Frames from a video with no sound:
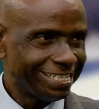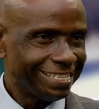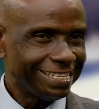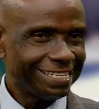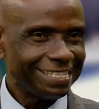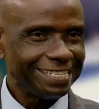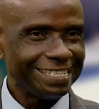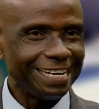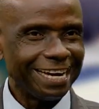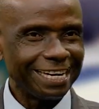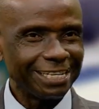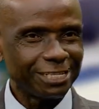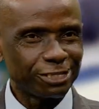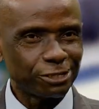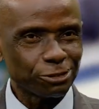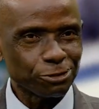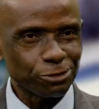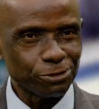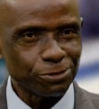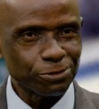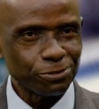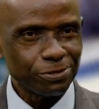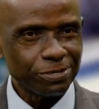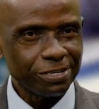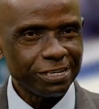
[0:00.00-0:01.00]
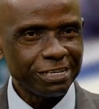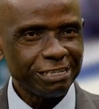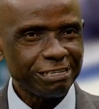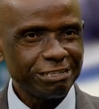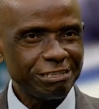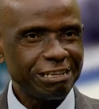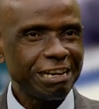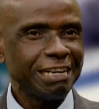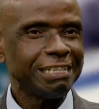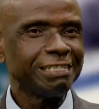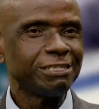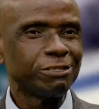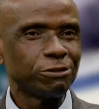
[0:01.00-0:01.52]
than to
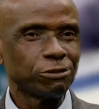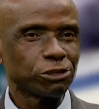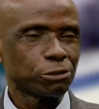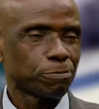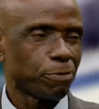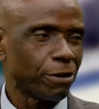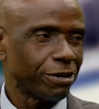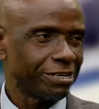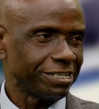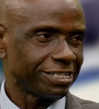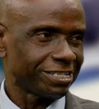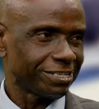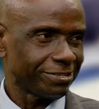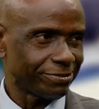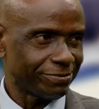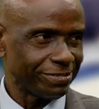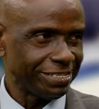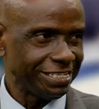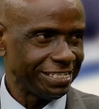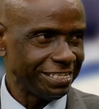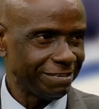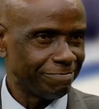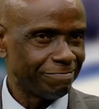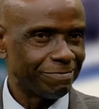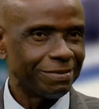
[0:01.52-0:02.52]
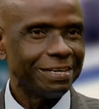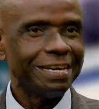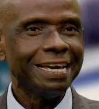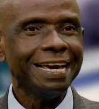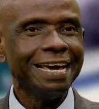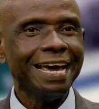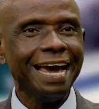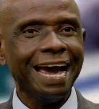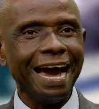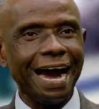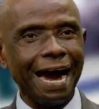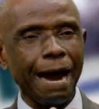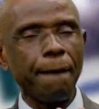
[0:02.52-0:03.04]
change those policy regime.
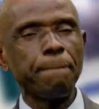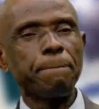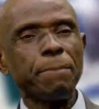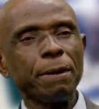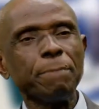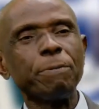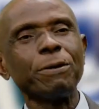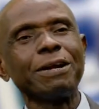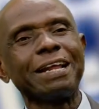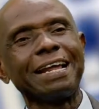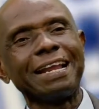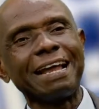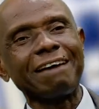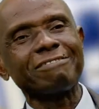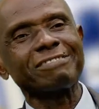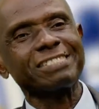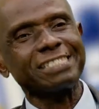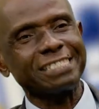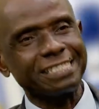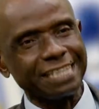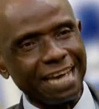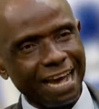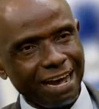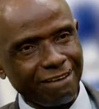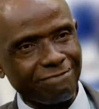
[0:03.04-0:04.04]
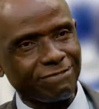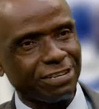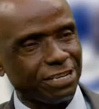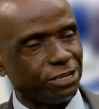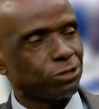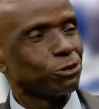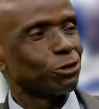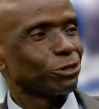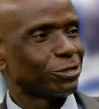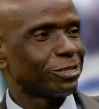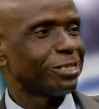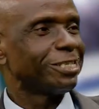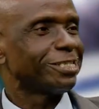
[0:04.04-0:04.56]
And people that have served in
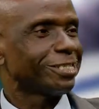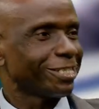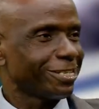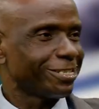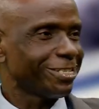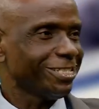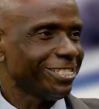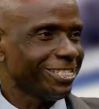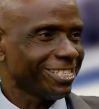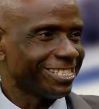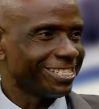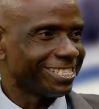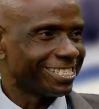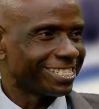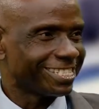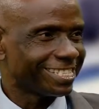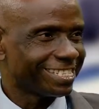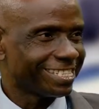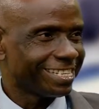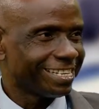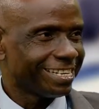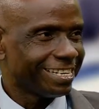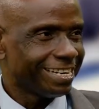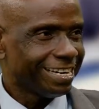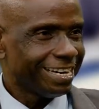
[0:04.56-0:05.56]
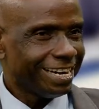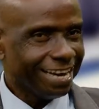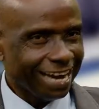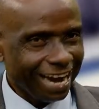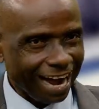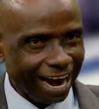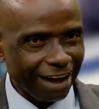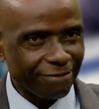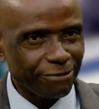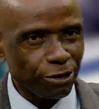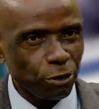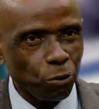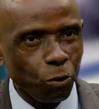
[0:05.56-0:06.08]
those institutions
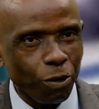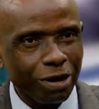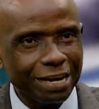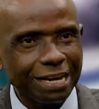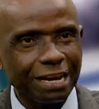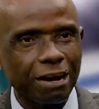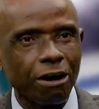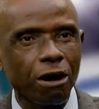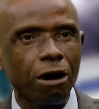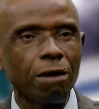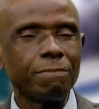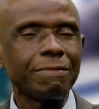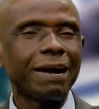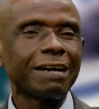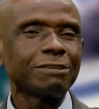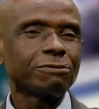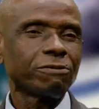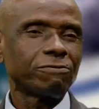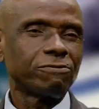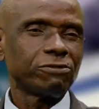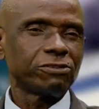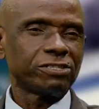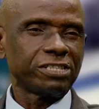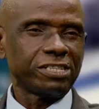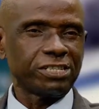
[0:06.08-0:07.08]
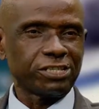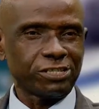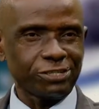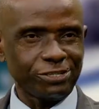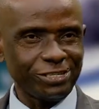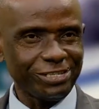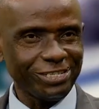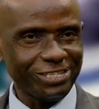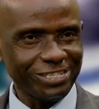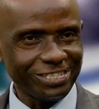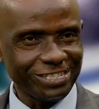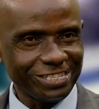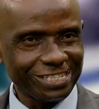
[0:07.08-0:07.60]
have equally come out of those
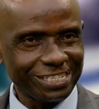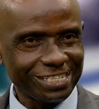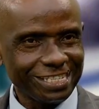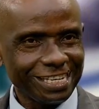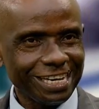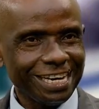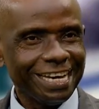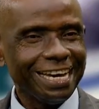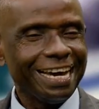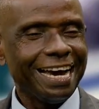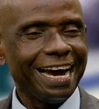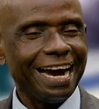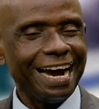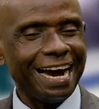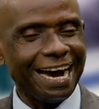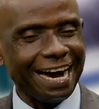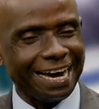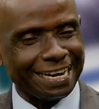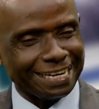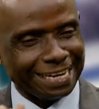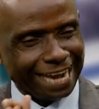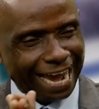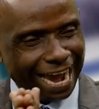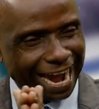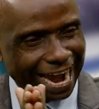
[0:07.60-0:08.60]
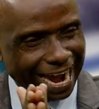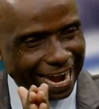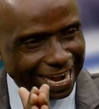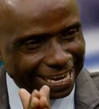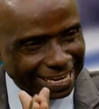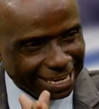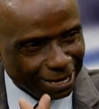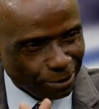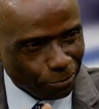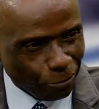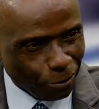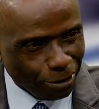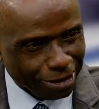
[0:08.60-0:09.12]
institutions and are
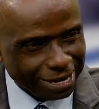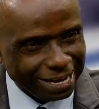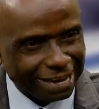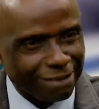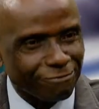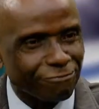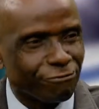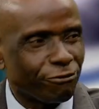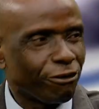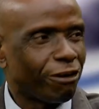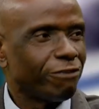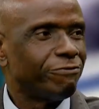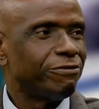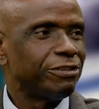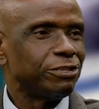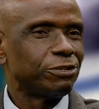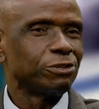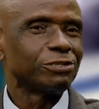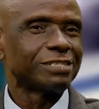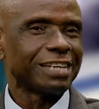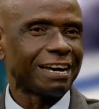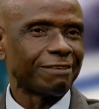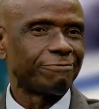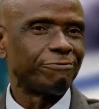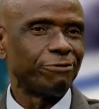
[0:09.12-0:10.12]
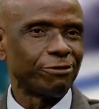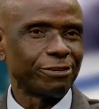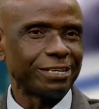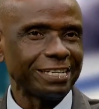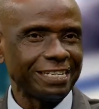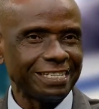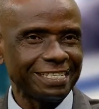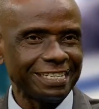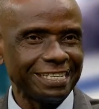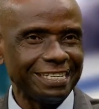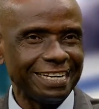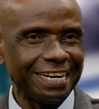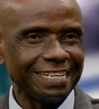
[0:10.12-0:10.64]
equally involved in those
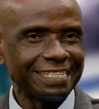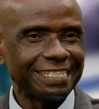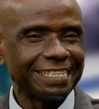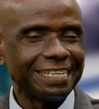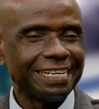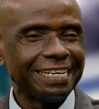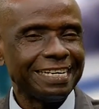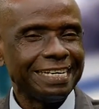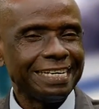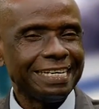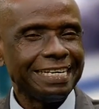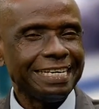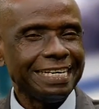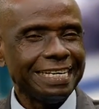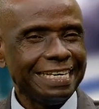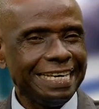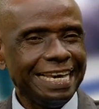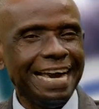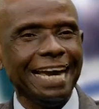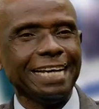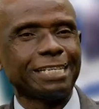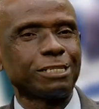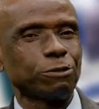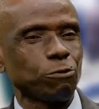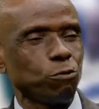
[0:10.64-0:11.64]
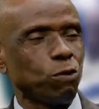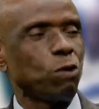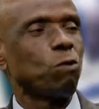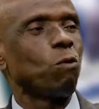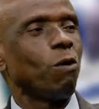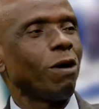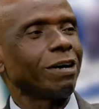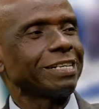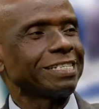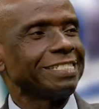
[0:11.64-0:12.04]
advocacy that, yes, we work